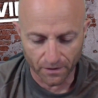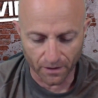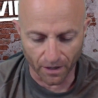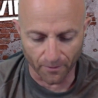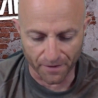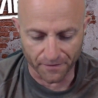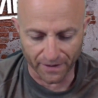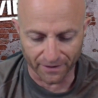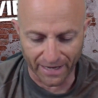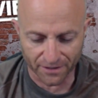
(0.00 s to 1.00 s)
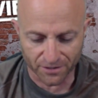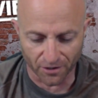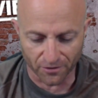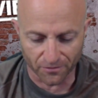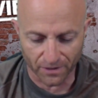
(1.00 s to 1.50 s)
I think
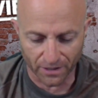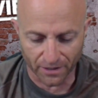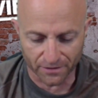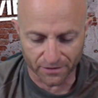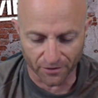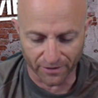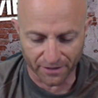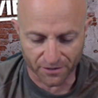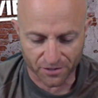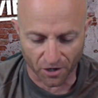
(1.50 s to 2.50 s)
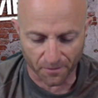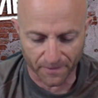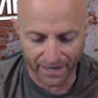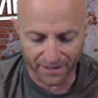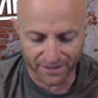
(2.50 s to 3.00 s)
Nexo do need to start
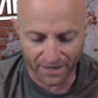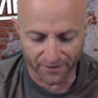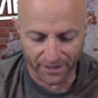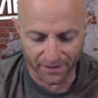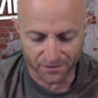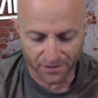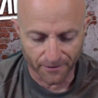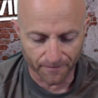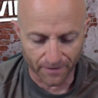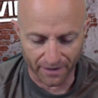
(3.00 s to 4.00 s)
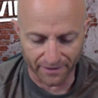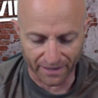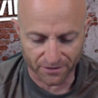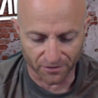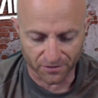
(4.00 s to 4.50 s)
paying dividends on
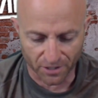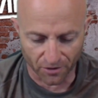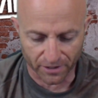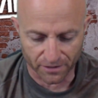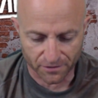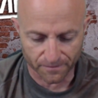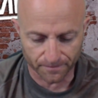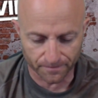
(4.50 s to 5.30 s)
Nexo tokens.